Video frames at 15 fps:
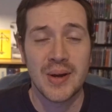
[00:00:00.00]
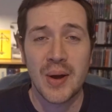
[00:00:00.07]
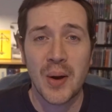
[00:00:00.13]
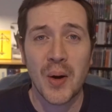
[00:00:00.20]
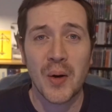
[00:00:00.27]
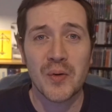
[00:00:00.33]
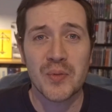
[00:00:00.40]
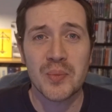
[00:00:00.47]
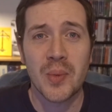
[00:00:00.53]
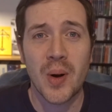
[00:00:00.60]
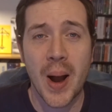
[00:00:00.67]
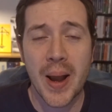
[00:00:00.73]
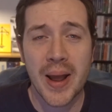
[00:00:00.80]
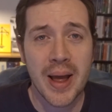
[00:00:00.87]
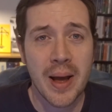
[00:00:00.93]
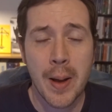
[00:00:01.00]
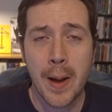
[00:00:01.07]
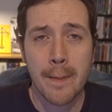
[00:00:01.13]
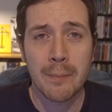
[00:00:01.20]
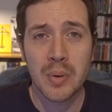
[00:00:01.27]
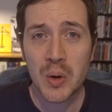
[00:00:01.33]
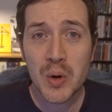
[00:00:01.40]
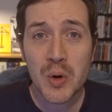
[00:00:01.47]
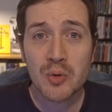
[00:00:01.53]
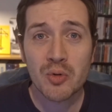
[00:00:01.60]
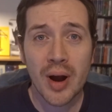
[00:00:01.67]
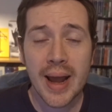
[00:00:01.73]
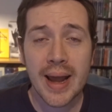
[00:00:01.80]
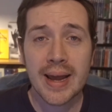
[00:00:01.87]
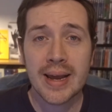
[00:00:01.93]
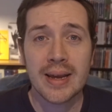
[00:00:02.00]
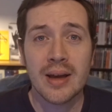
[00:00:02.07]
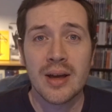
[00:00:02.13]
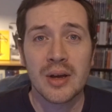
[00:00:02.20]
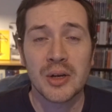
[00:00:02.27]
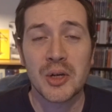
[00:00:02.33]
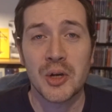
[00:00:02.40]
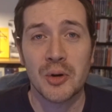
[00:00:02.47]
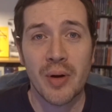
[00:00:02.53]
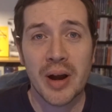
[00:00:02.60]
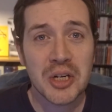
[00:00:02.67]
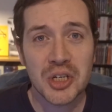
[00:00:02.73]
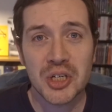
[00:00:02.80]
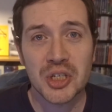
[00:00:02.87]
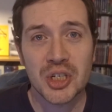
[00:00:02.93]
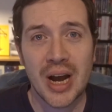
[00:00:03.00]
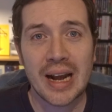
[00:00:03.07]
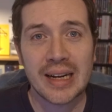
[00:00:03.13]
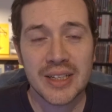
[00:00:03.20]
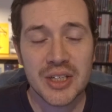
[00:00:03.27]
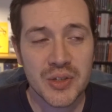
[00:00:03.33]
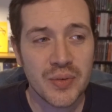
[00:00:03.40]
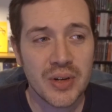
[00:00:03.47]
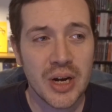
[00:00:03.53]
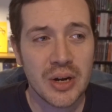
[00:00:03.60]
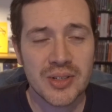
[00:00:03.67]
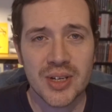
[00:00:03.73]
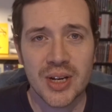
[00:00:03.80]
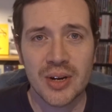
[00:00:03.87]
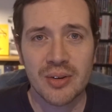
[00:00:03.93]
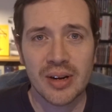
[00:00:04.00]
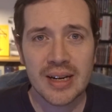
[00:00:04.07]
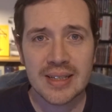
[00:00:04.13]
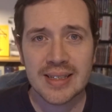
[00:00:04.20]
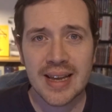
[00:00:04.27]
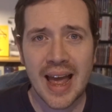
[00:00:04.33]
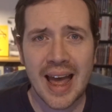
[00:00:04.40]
Of my Blu-ray Curation Challenge video series.